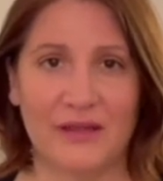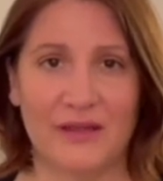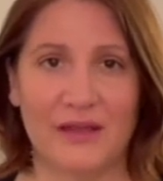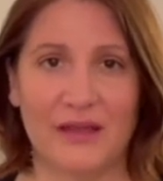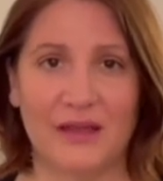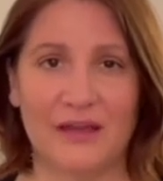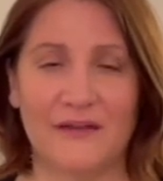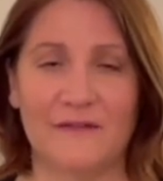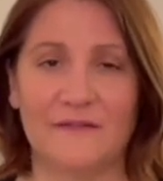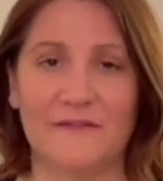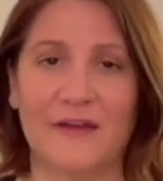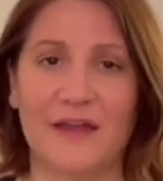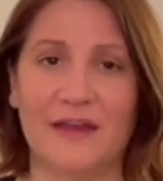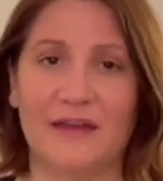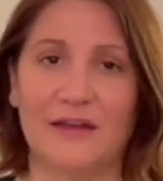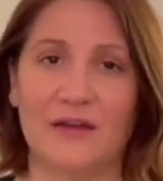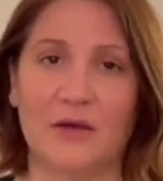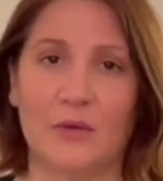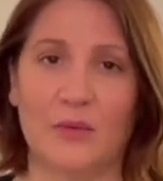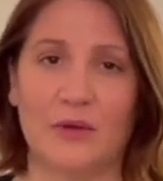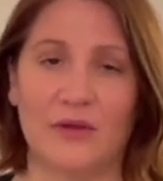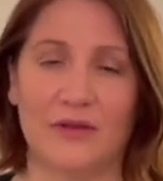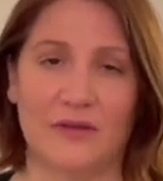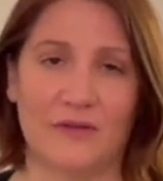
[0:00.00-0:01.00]
and to find
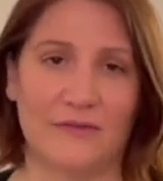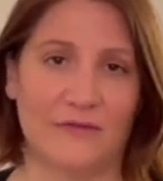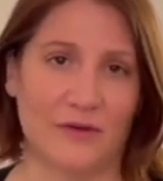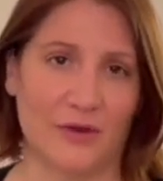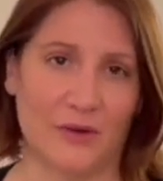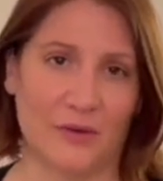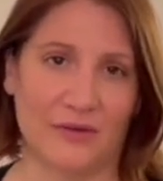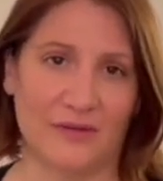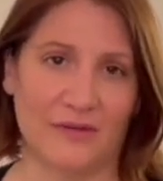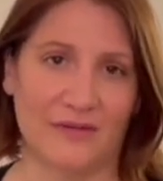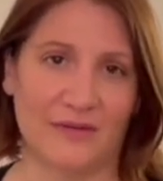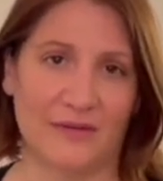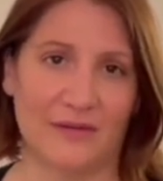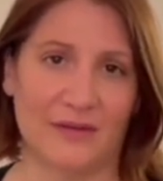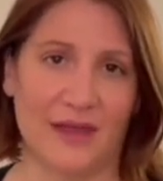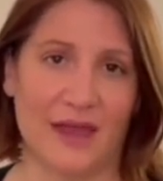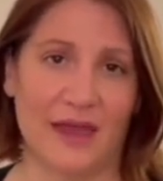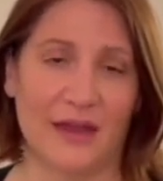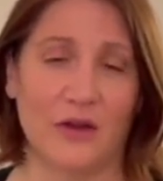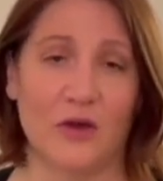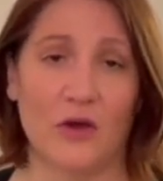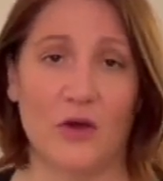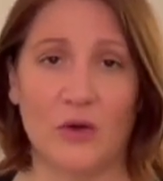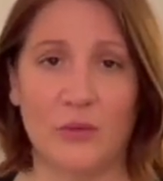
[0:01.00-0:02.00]
out what you've noticed
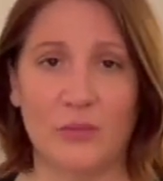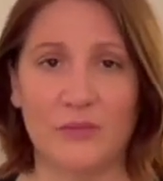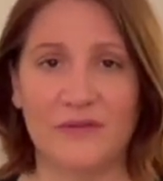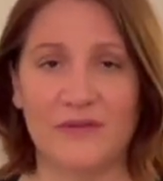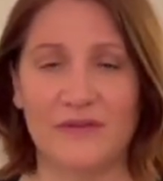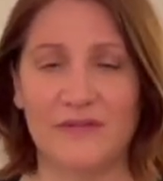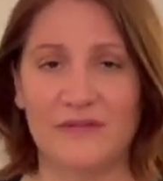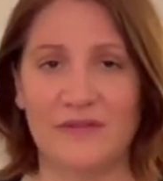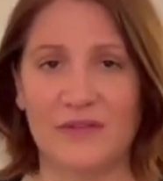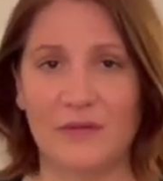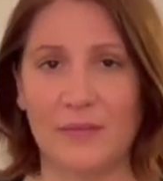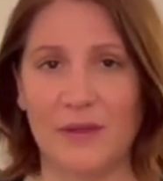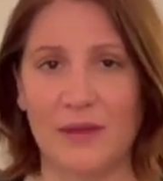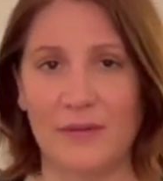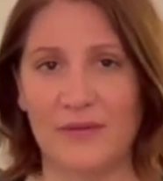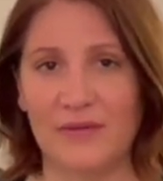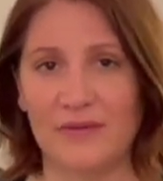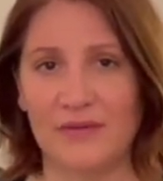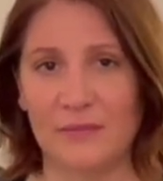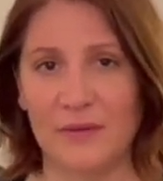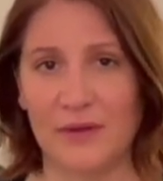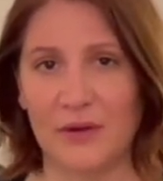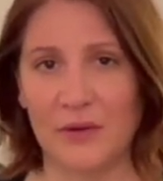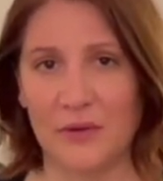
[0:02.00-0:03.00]
at home since the
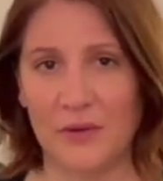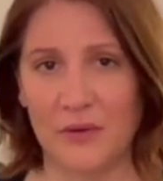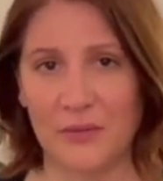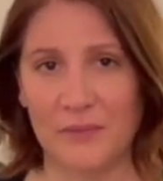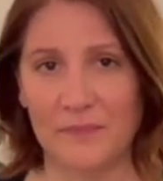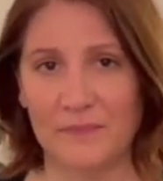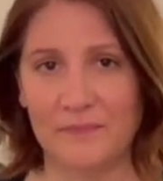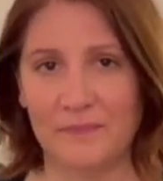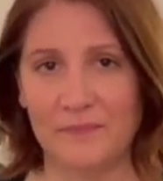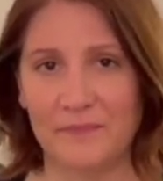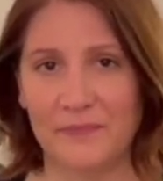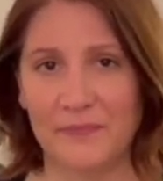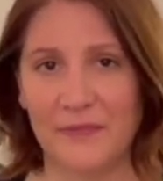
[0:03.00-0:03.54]
baby's been home.